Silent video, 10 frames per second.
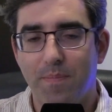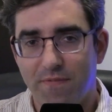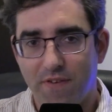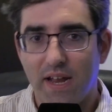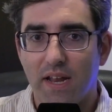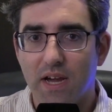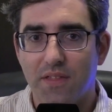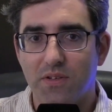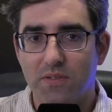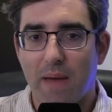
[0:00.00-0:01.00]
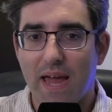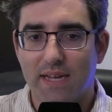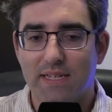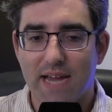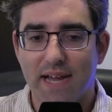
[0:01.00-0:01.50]
finally got those
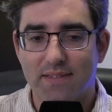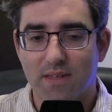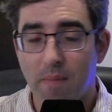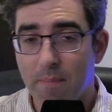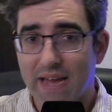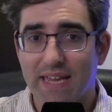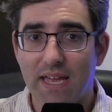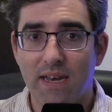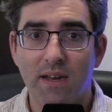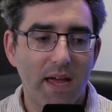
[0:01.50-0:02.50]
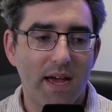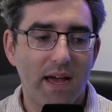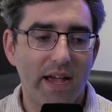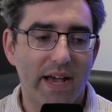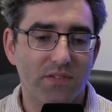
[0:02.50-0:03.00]
panic attacks coming back in,
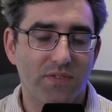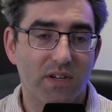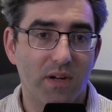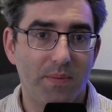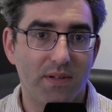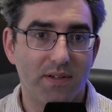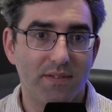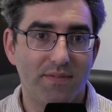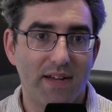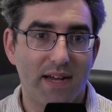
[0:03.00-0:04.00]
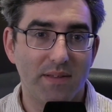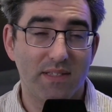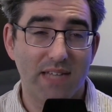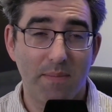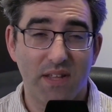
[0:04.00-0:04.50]
I asked for a couple of
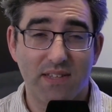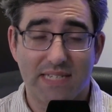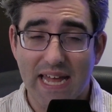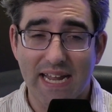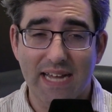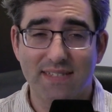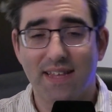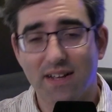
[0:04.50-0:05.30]
tablets of Xanax.